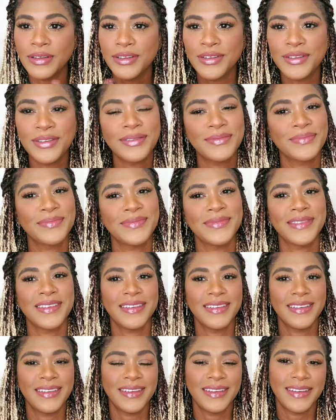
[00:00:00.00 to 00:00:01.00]
You,
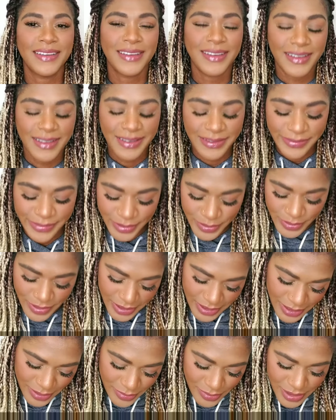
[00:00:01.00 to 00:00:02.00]

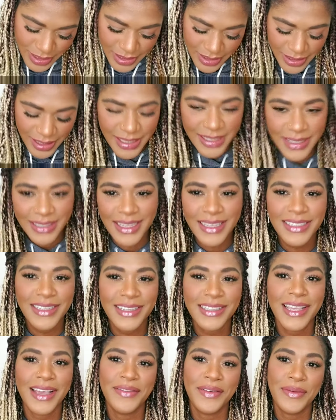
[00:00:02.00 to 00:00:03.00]
okay, now let, let's let's
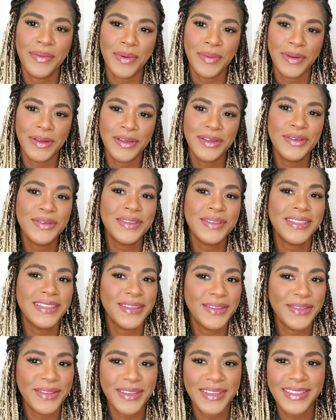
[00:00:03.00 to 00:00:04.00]
just have a moment. Do you
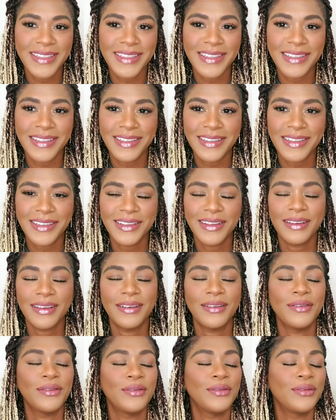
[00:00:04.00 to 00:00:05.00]
see this?
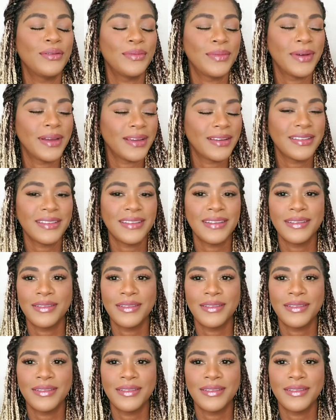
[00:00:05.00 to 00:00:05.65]
Oh my.